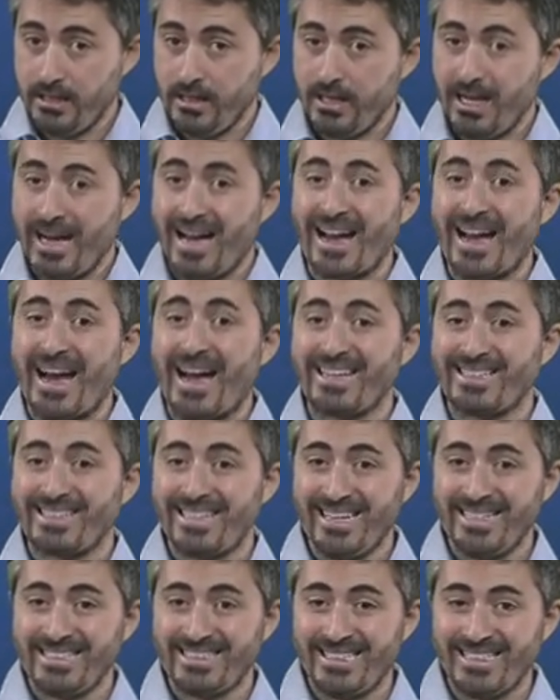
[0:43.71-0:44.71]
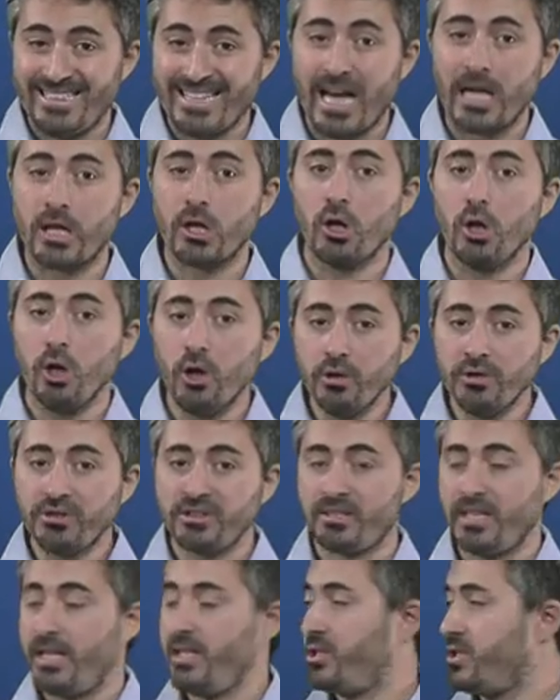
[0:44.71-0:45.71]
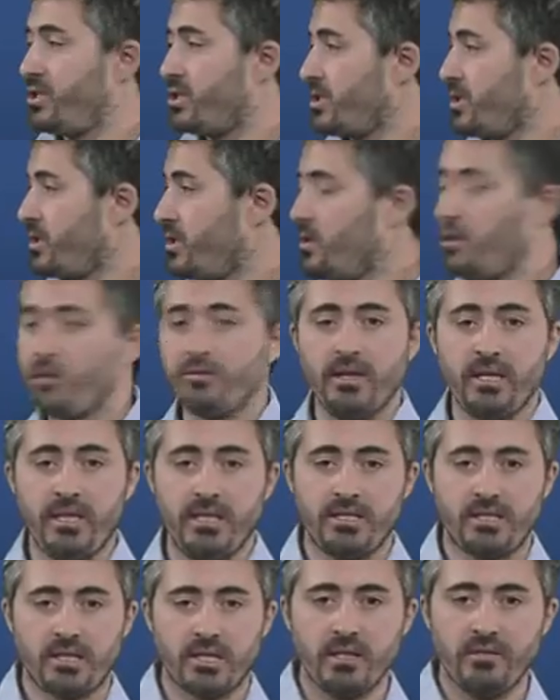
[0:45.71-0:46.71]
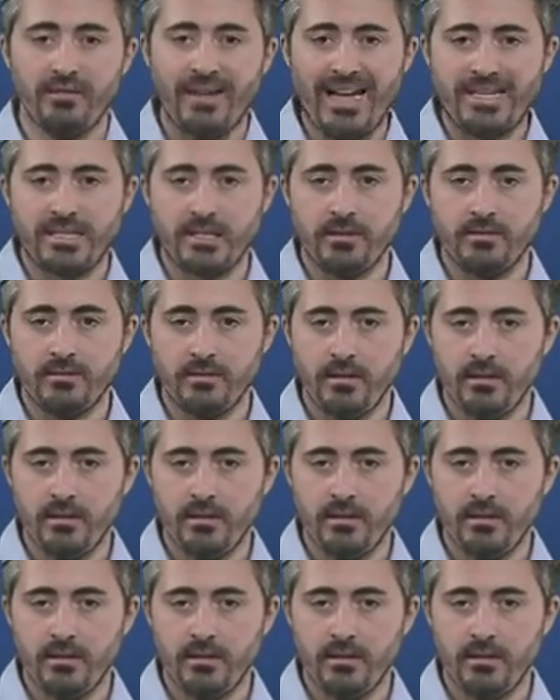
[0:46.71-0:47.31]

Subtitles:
are attested at all stages of the history of Latin.